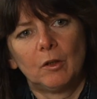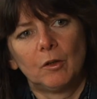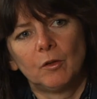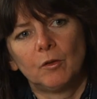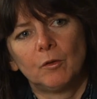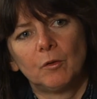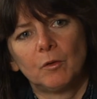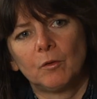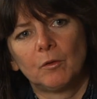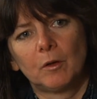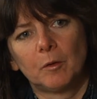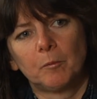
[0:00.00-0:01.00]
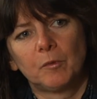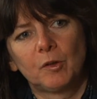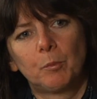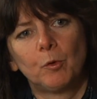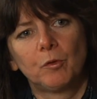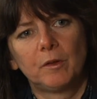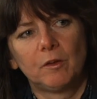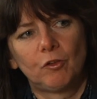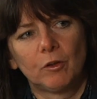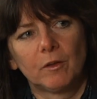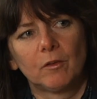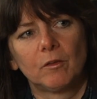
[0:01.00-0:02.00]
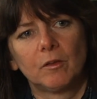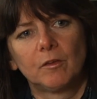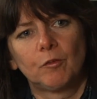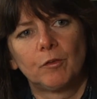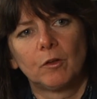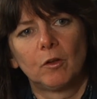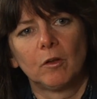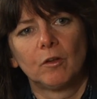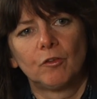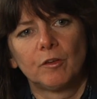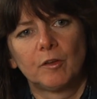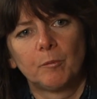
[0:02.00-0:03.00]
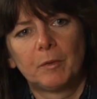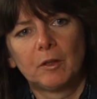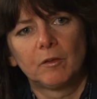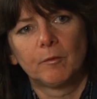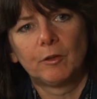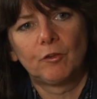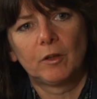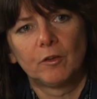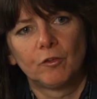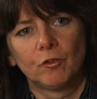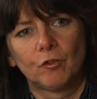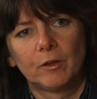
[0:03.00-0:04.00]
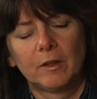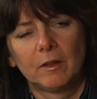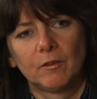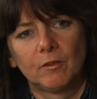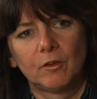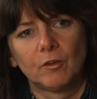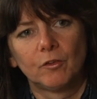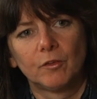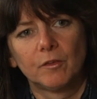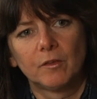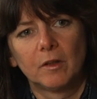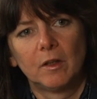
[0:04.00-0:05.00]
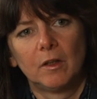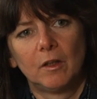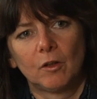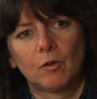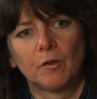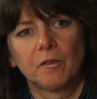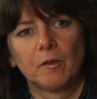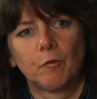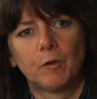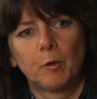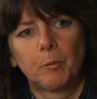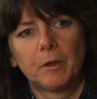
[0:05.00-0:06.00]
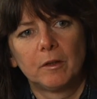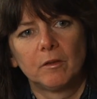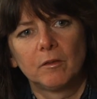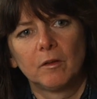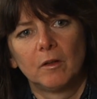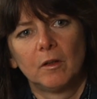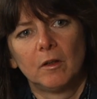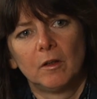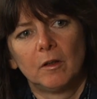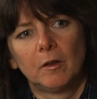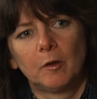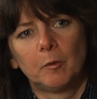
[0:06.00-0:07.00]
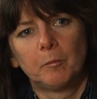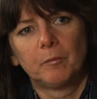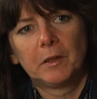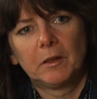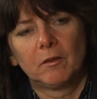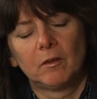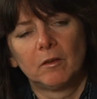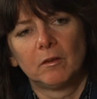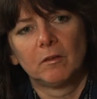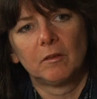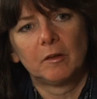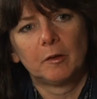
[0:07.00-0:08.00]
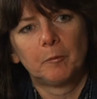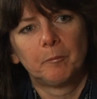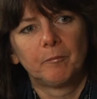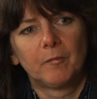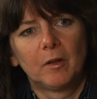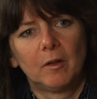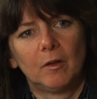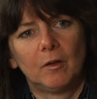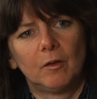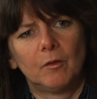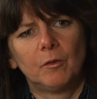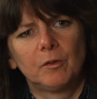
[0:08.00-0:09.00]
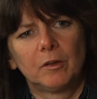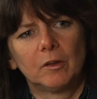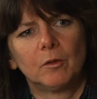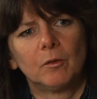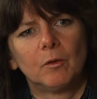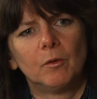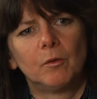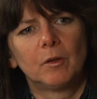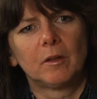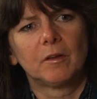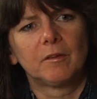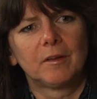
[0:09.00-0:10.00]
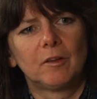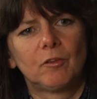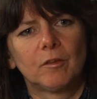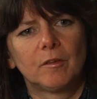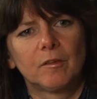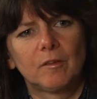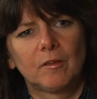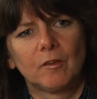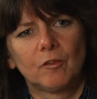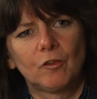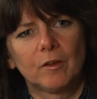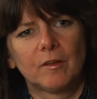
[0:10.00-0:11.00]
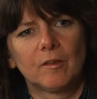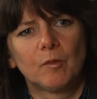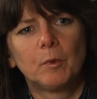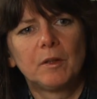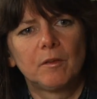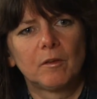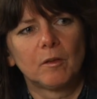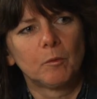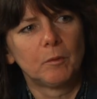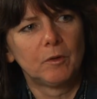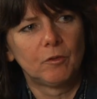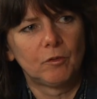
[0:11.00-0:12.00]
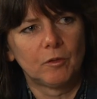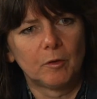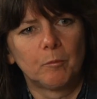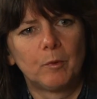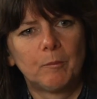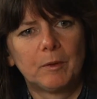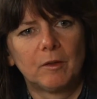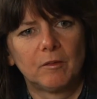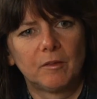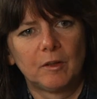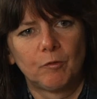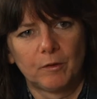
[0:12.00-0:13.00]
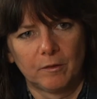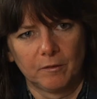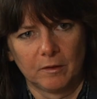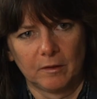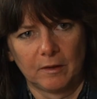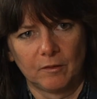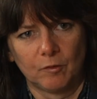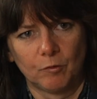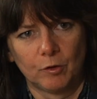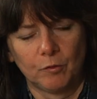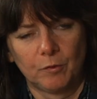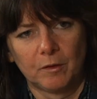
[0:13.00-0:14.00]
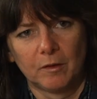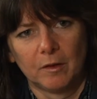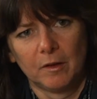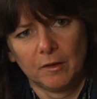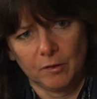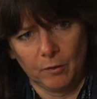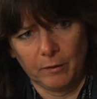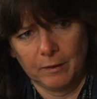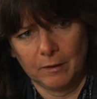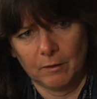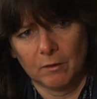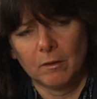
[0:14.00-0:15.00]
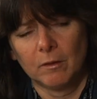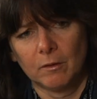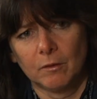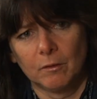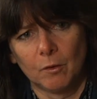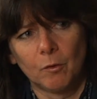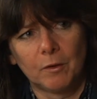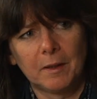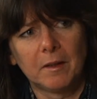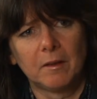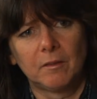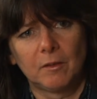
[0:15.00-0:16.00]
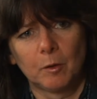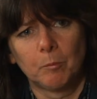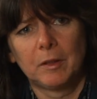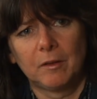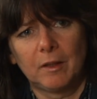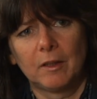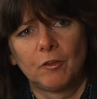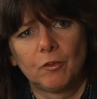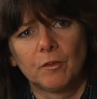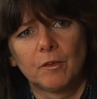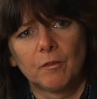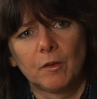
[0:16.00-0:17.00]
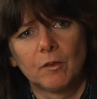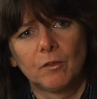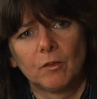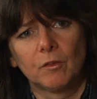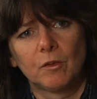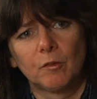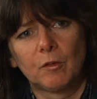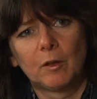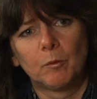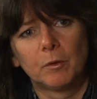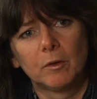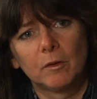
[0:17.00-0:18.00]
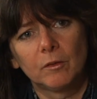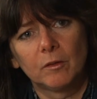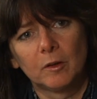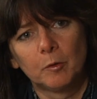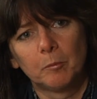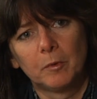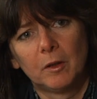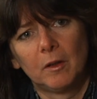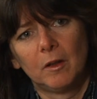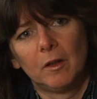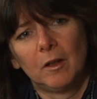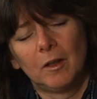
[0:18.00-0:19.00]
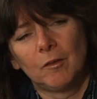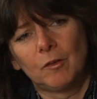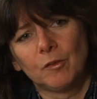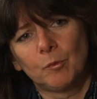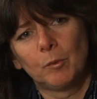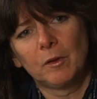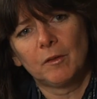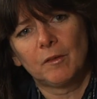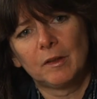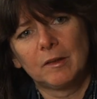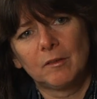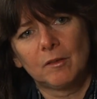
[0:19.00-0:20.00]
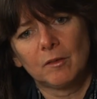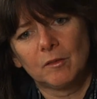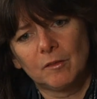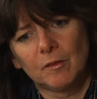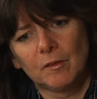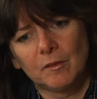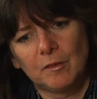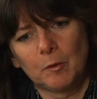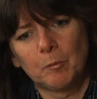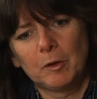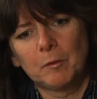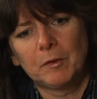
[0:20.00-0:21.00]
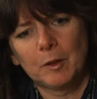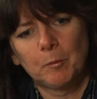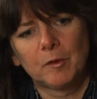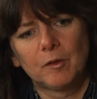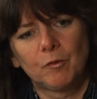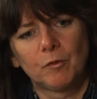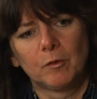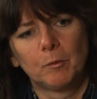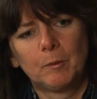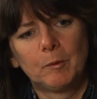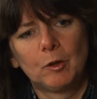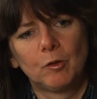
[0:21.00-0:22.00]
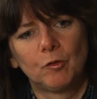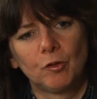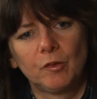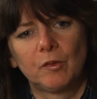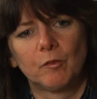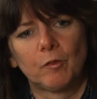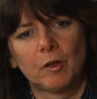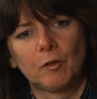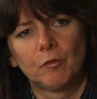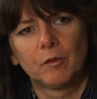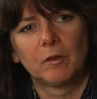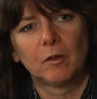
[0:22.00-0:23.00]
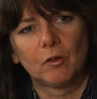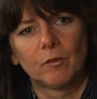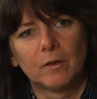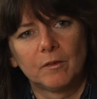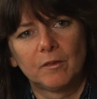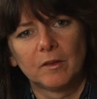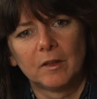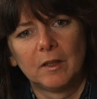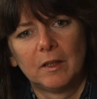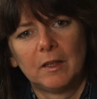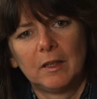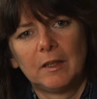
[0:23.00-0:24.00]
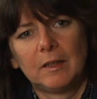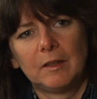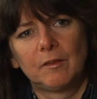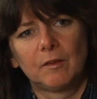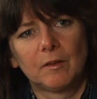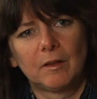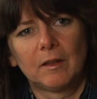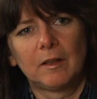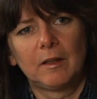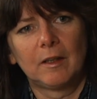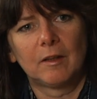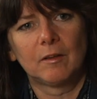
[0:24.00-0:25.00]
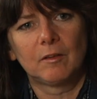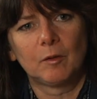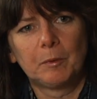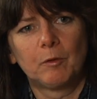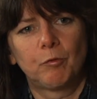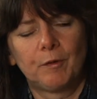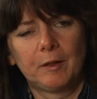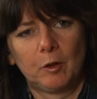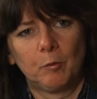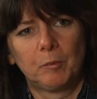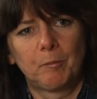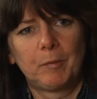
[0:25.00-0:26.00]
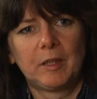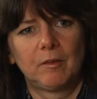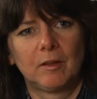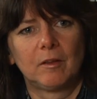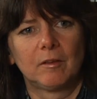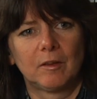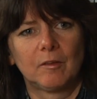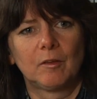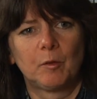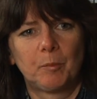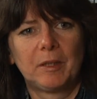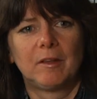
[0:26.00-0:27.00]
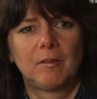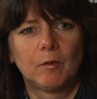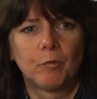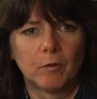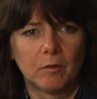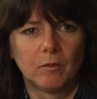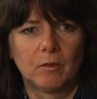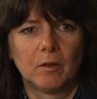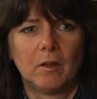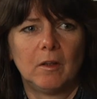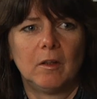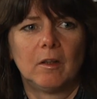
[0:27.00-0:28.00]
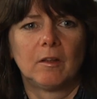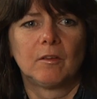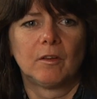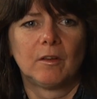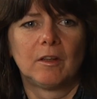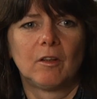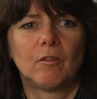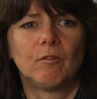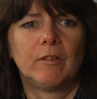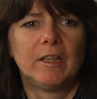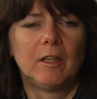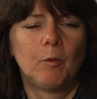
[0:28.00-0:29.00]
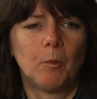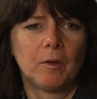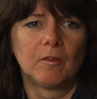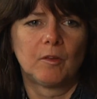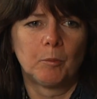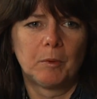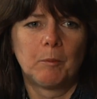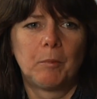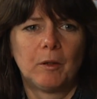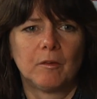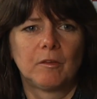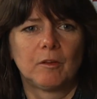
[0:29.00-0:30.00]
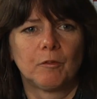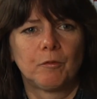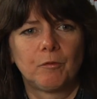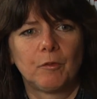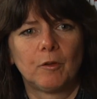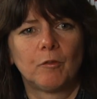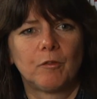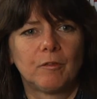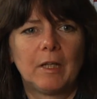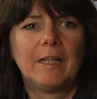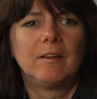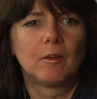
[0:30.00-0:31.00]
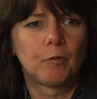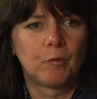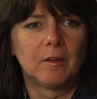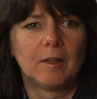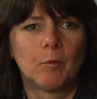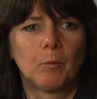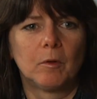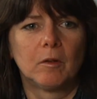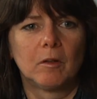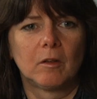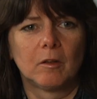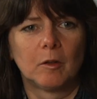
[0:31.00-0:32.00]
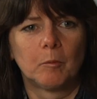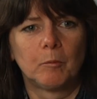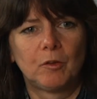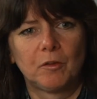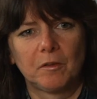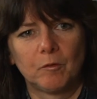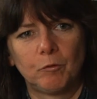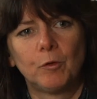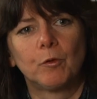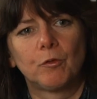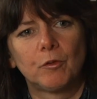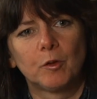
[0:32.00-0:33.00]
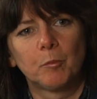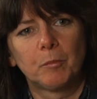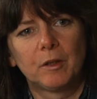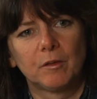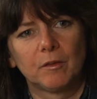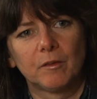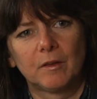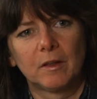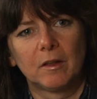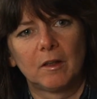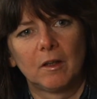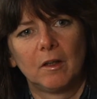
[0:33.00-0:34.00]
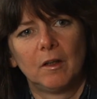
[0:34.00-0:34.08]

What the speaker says: who support each other at different colleges, maritime education training institutions across the Philippines. There are also organisations such as WISTA, which women seafarers can get involved in. So I think there are already some indications of those sorts of networks. Of course, one of the things that sometimes happens for women who do survive in a career at sea is that they get a bit fed up with being singled out as being different, and so they don't really want to be part of a different network, which is unfortunate, because I think